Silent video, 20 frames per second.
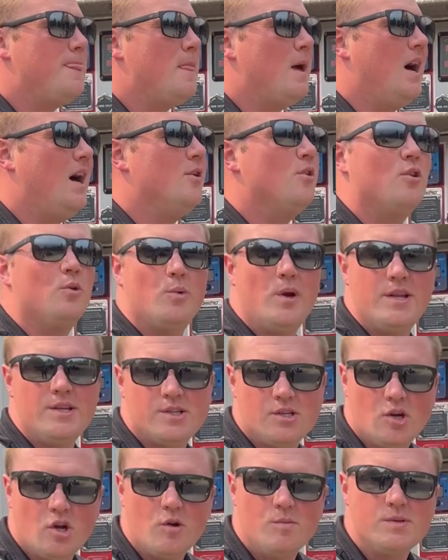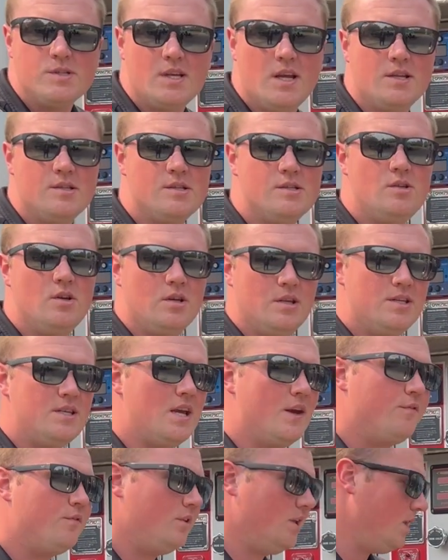under the right circumstances, you can
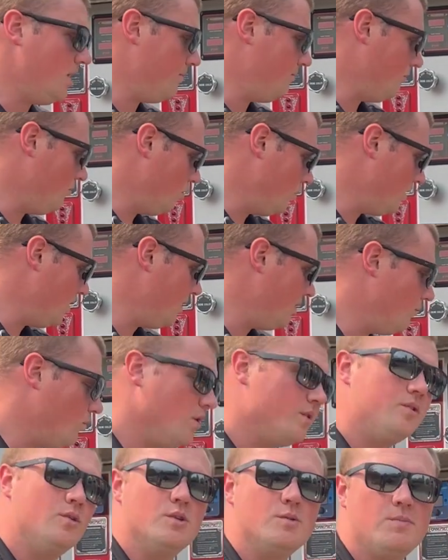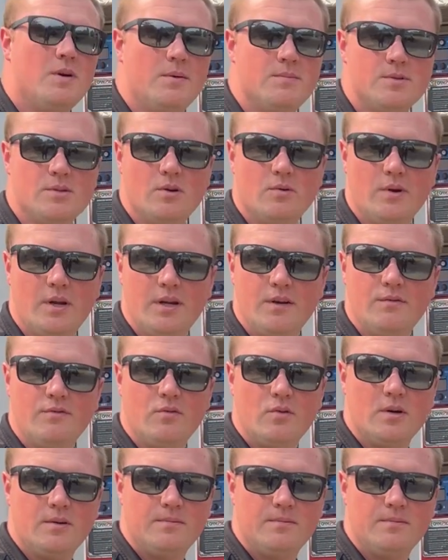definitely get more out of what those pumps are rated for.